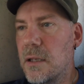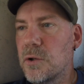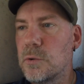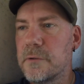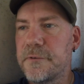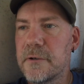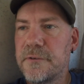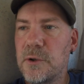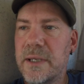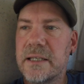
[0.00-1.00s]
Cool for a
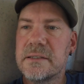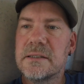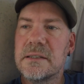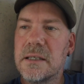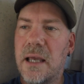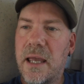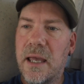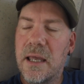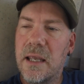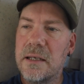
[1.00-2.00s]
few weeks,
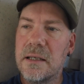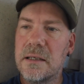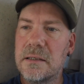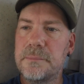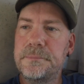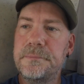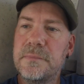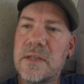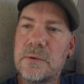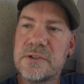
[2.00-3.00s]
and then
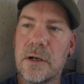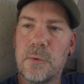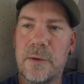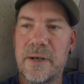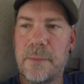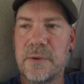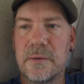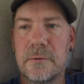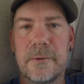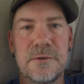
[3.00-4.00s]
we'll start warming up
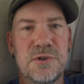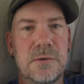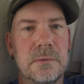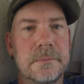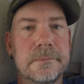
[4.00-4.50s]
in around June.